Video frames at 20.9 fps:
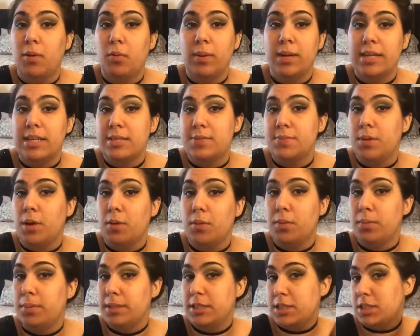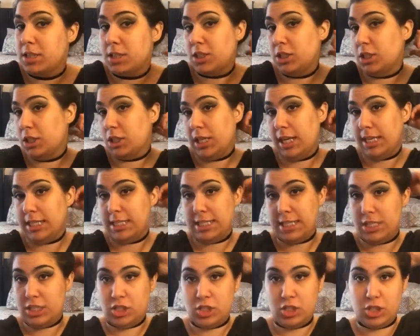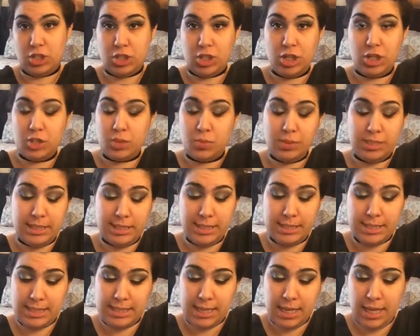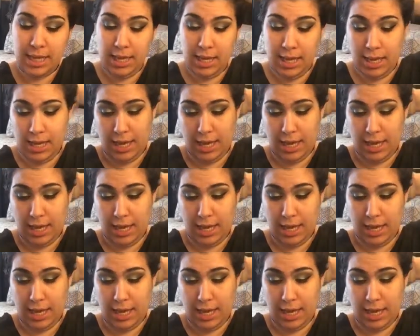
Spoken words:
my wings probably just look like sisters, not twins.